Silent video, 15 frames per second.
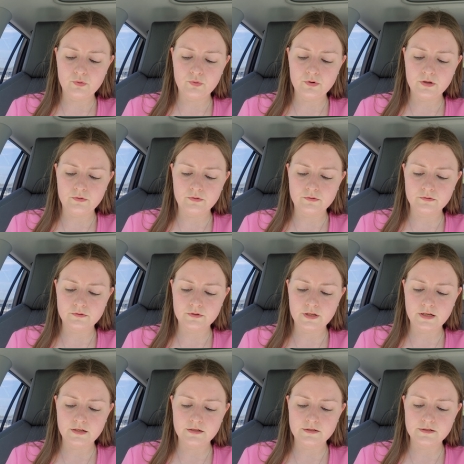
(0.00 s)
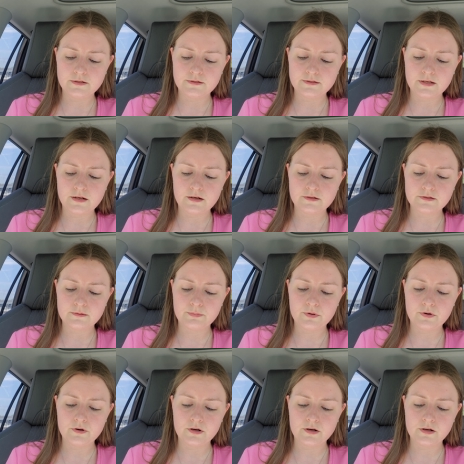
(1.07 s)
oil needed to set us
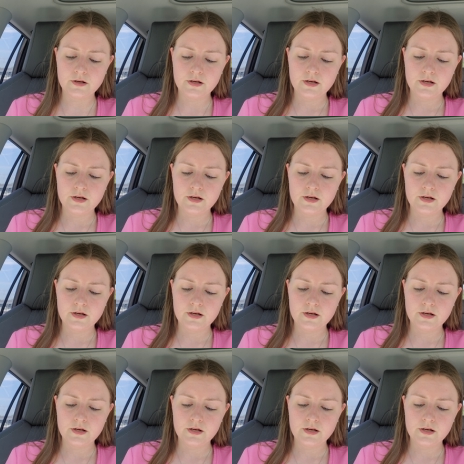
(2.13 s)
apart,